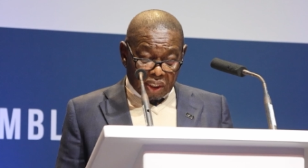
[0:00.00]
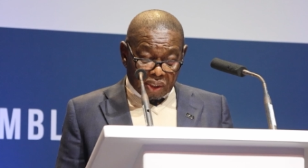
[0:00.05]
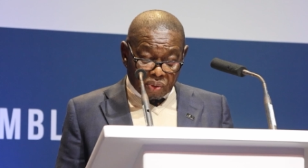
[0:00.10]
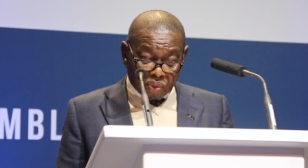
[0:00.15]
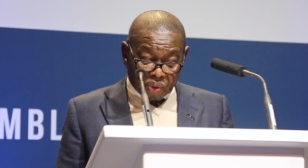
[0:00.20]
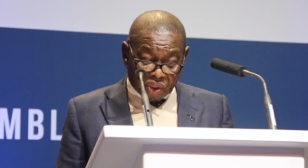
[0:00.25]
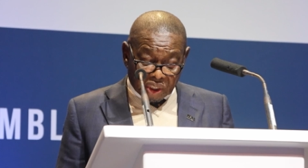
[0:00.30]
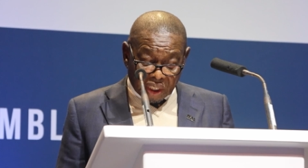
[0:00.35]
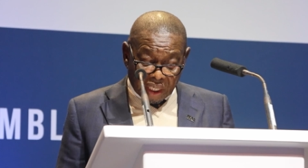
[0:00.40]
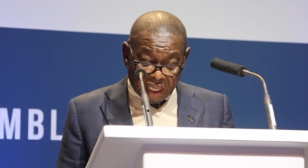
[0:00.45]

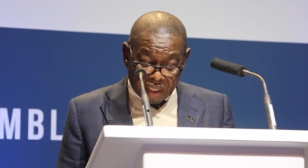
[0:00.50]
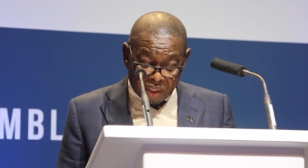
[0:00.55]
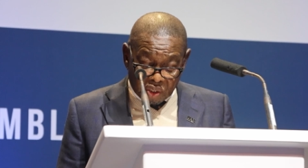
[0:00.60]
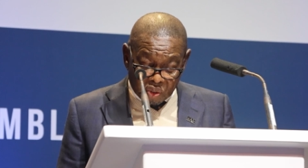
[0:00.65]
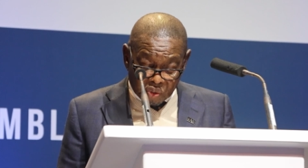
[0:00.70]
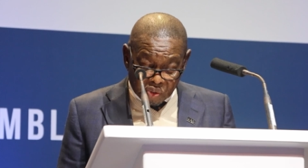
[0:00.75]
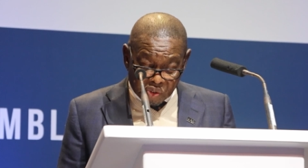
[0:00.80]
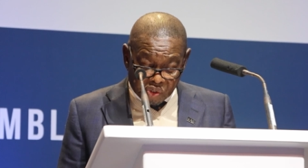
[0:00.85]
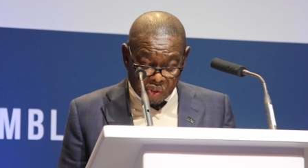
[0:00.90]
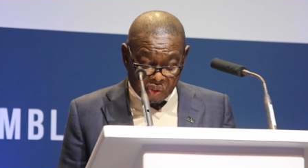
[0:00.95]
to share
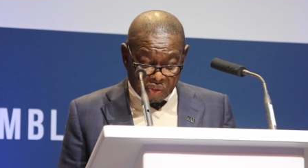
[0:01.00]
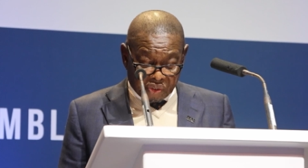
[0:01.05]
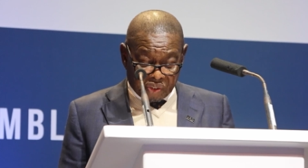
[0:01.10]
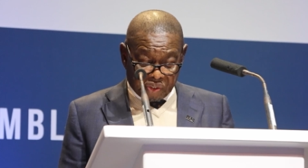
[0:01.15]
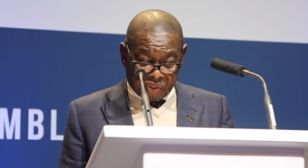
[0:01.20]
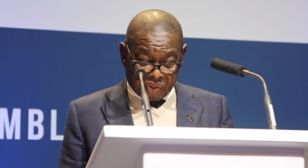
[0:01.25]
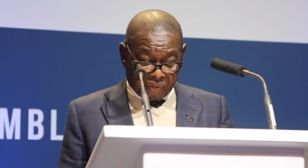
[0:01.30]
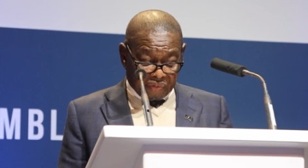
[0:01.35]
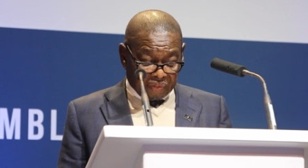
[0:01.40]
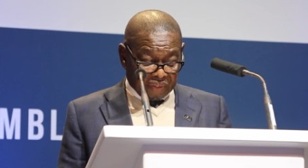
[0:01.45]
new
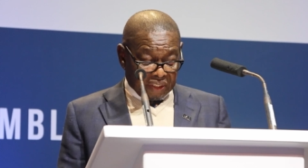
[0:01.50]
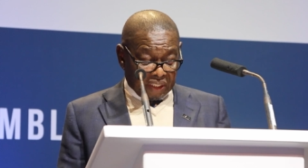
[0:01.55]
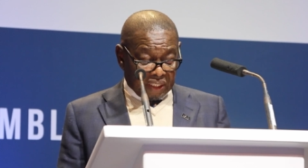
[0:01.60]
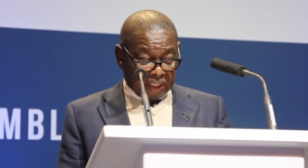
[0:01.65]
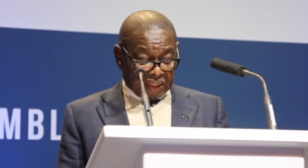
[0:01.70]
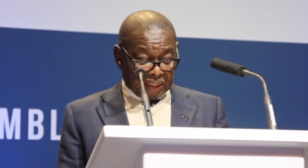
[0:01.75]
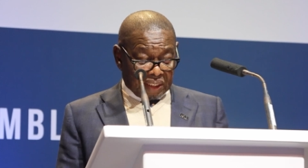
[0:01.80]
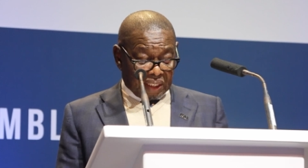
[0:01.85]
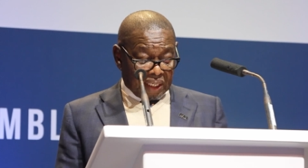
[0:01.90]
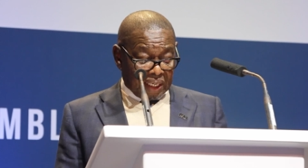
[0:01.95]
sources of
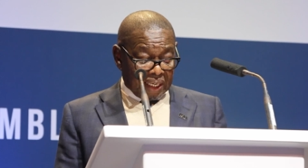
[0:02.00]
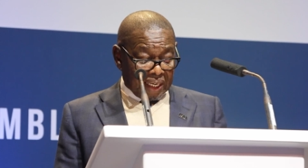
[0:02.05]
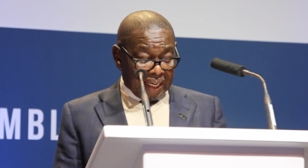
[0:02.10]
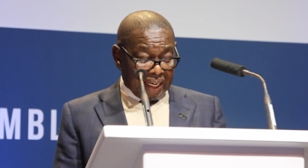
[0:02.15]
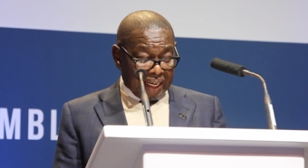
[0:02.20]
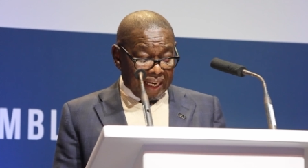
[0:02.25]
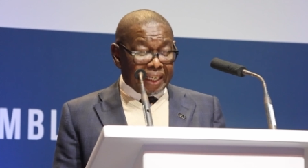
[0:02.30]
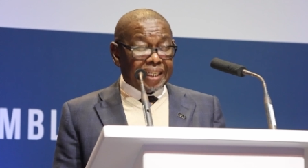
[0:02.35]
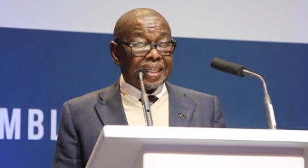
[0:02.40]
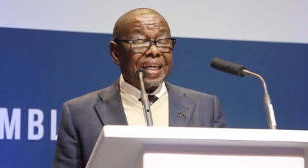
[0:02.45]
data
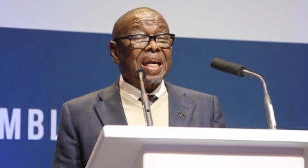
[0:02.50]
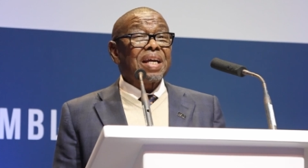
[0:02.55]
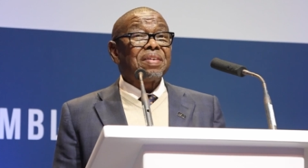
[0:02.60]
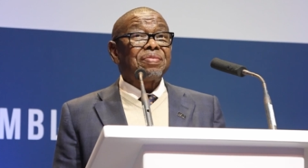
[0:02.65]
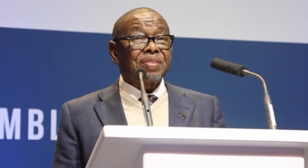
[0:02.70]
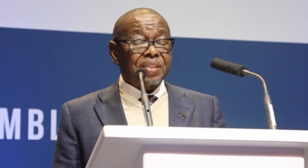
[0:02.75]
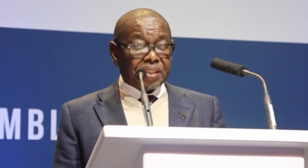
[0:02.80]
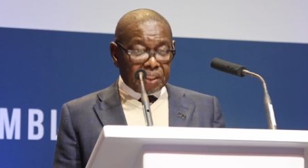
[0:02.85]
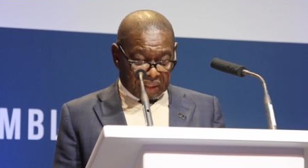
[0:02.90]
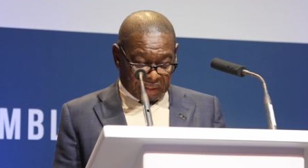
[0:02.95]
and
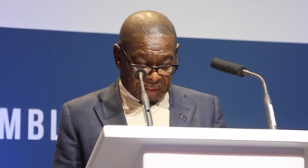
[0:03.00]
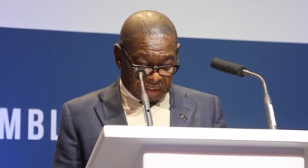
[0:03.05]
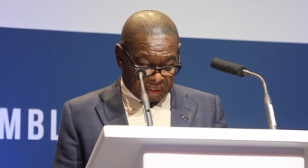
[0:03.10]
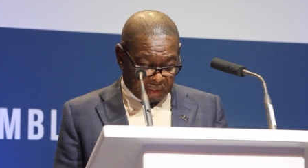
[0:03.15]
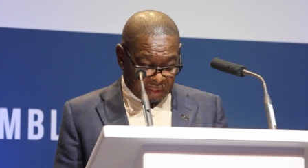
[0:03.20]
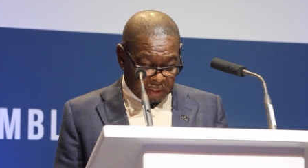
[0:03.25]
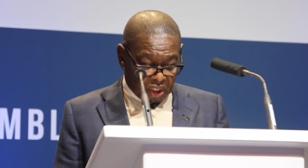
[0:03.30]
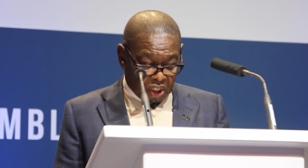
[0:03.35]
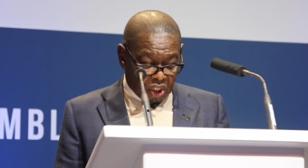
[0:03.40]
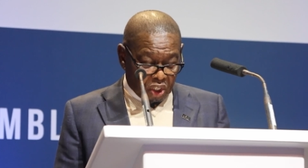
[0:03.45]

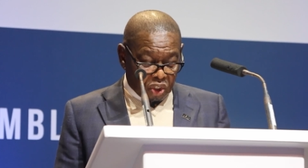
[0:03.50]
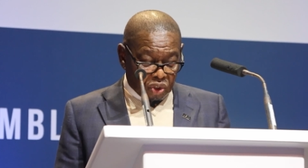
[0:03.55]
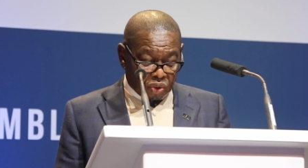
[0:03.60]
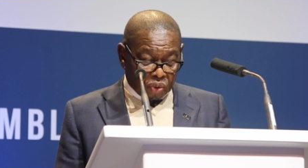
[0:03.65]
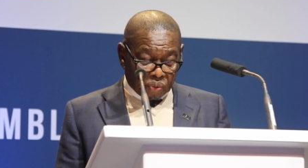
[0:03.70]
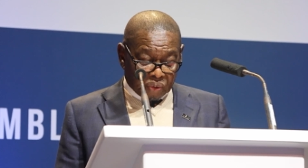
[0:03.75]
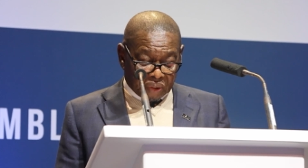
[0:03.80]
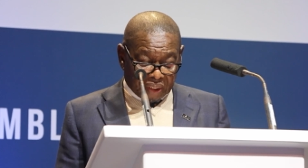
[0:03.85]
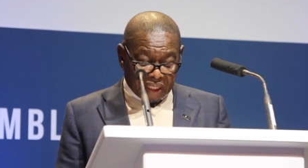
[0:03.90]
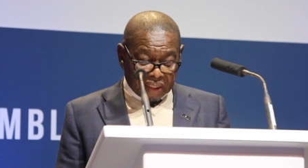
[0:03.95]
evidence,
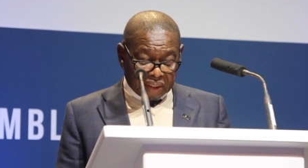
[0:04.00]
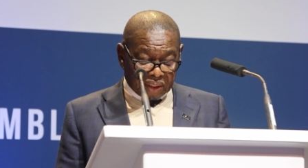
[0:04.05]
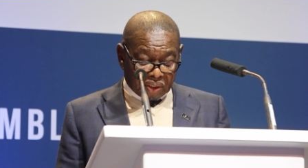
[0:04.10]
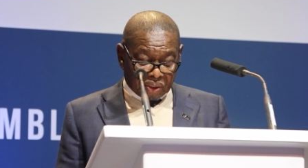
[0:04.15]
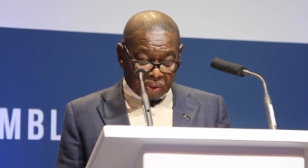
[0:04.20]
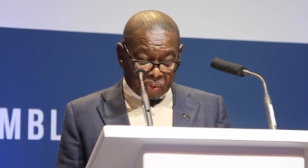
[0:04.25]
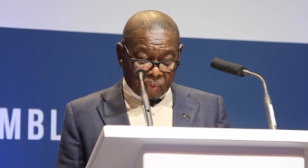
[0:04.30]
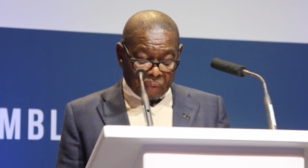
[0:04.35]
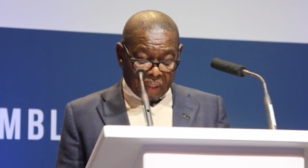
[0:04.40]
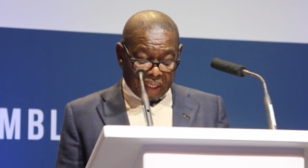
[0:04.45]
to
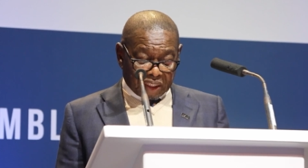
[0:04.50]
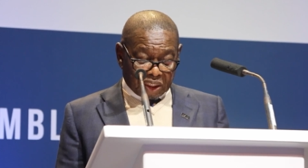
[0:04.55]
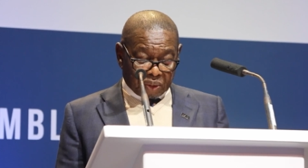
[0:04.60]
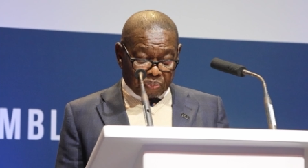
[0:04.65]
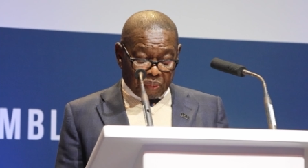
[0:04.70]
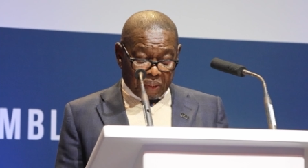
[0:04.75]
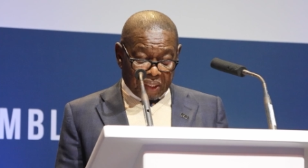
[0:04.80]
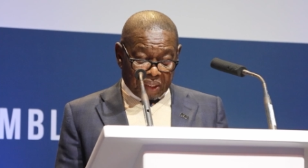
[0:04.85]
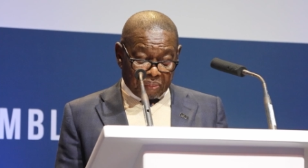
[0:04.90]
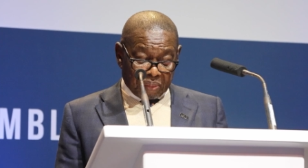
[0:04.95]
test through
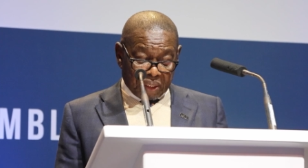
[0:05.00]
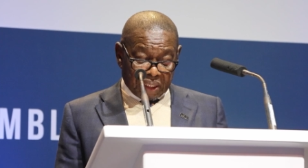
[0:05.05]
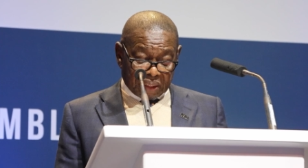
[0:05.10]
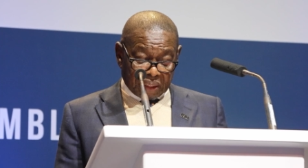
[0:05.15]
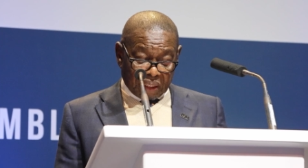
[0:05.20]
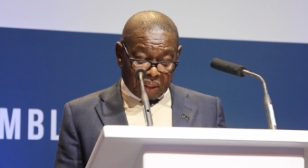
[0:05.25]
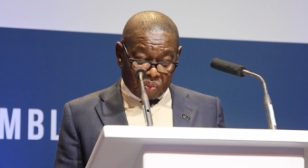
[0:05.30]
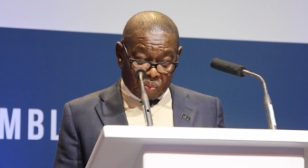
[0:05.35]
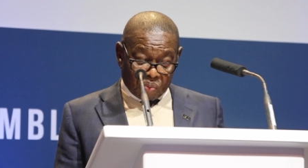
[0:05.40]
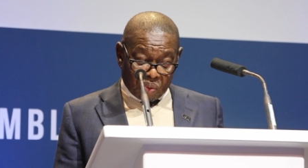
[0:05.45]

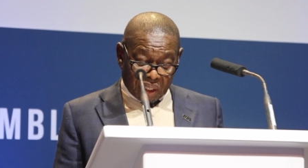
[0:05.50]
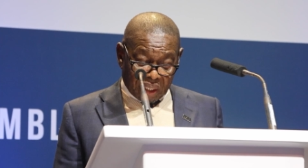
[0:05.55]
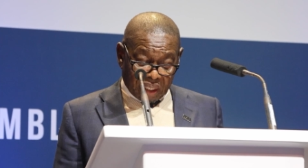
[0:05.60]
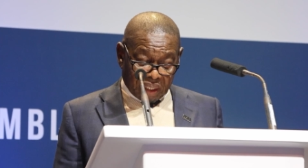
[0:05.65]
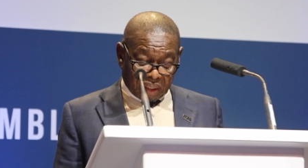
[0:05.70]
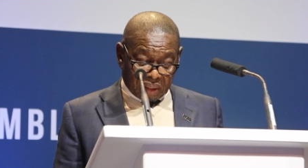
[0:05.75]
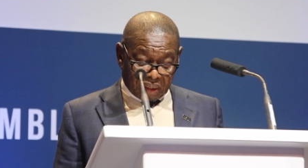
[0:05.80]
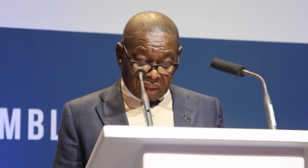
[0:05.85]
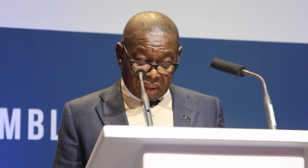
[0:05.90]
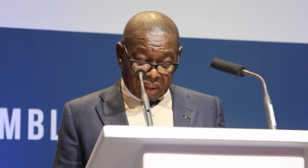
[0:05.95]
experimental
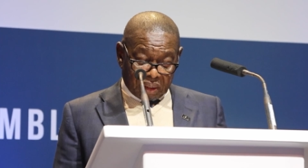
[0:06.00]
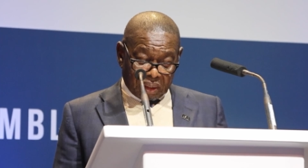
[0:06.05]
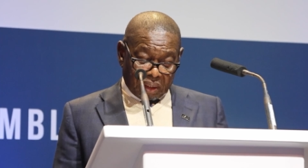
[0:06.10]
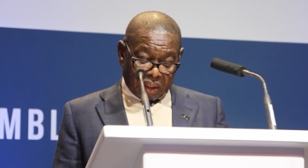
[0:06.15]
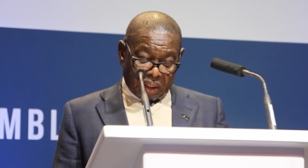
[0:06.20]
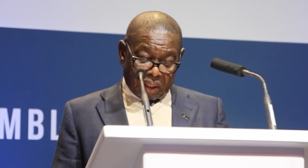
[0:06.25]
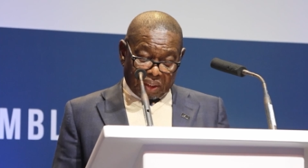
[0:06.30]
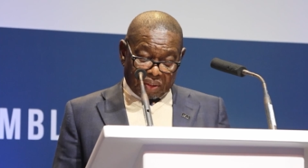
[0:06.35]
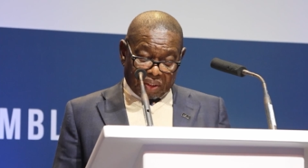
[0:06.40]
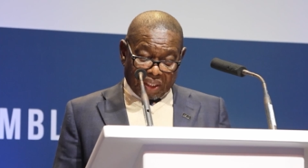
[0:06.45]
work
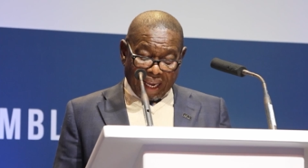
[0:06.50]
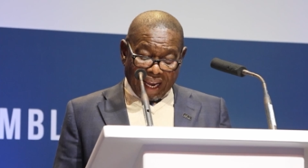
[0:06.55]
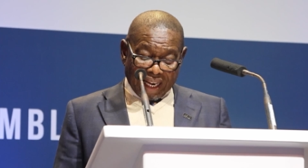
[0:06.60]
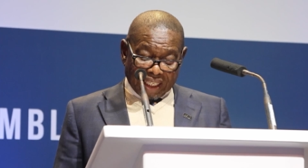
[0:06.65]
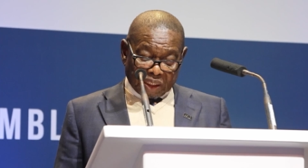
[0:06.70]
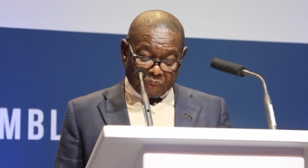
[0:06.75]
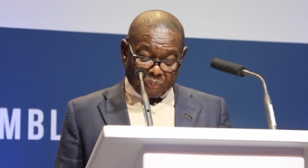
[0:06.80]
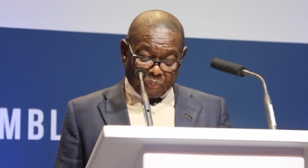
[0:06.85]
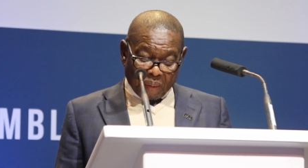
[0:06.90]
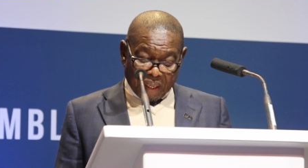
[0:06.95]
the
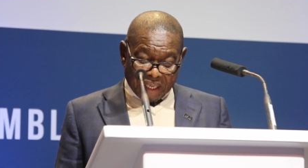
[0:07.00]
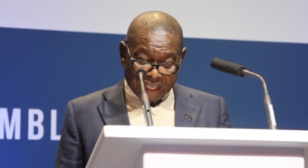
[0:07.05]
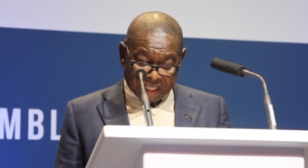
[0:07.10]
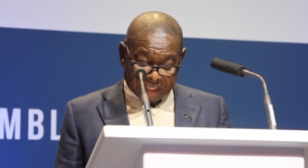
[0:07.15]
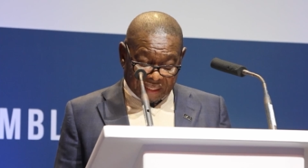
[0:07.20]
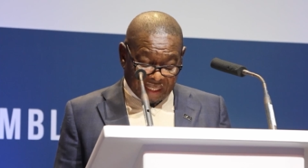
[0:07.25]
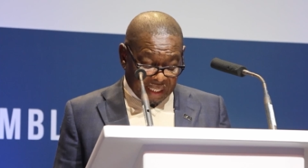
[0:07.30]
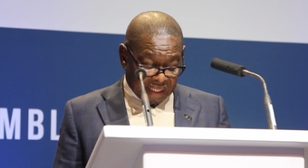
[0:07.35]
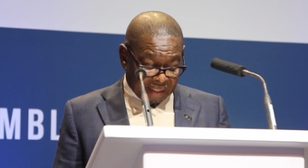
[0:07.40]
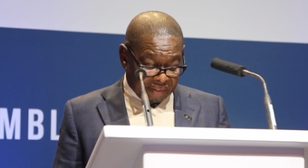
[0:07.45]

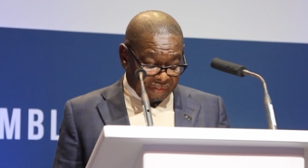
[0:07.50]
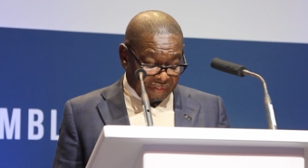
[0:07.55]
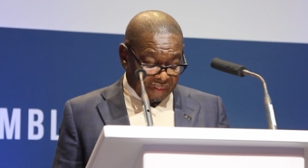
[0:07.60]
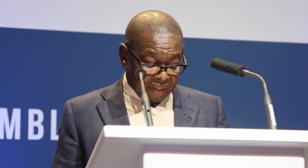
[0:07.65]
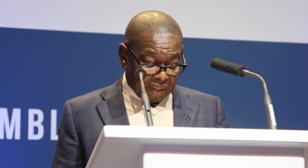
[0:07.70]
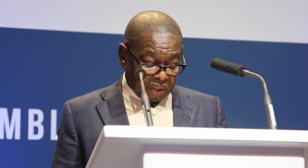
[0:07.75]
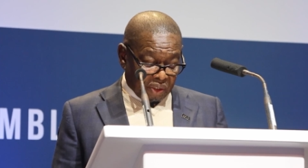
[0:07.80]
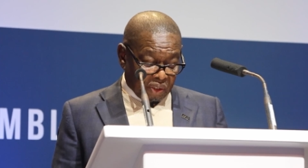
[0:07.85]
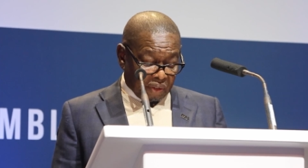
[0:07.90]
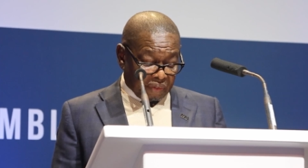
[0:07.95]
explanatory
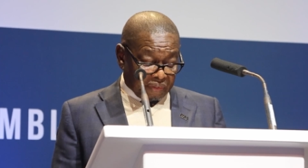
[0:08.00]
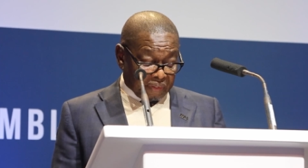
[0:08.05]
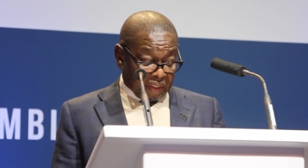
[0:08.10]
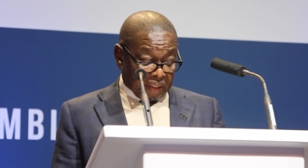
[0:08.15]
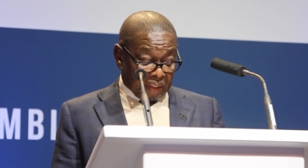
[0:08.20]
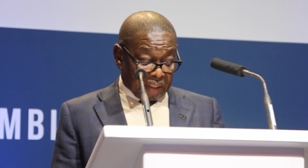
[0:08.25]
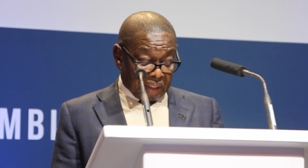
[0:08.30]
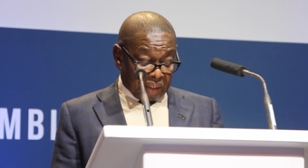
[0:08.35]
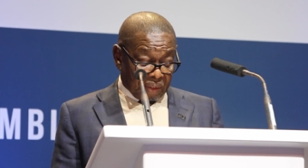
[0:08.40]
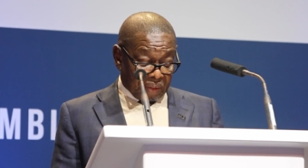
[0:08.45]
value of
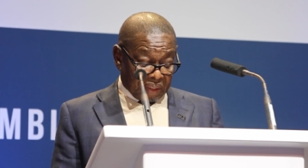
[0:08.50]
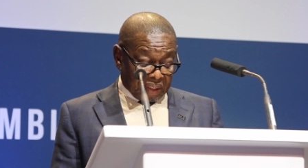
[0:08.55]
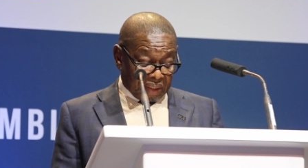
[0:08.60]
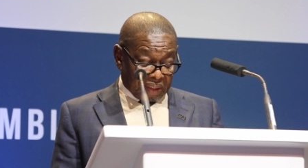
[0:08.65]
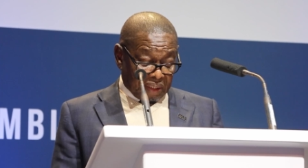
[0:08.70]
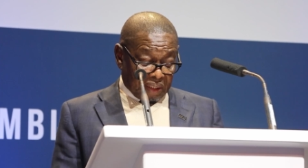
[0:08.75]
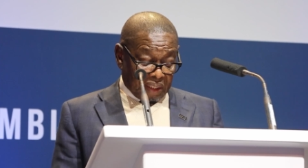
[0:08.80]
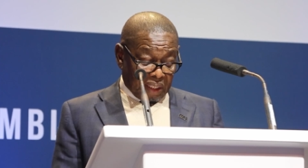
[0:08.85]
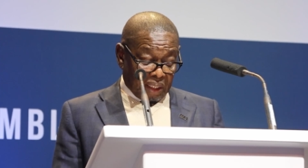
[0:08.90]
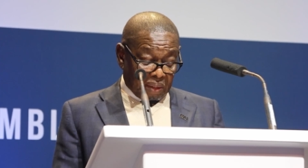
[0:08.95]
the
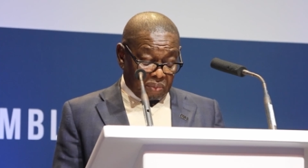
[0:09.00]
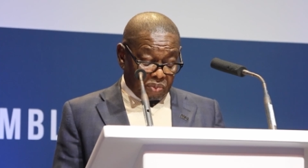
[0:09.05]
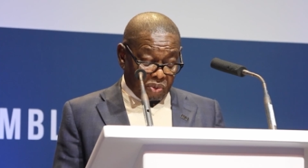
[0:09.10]
theoretical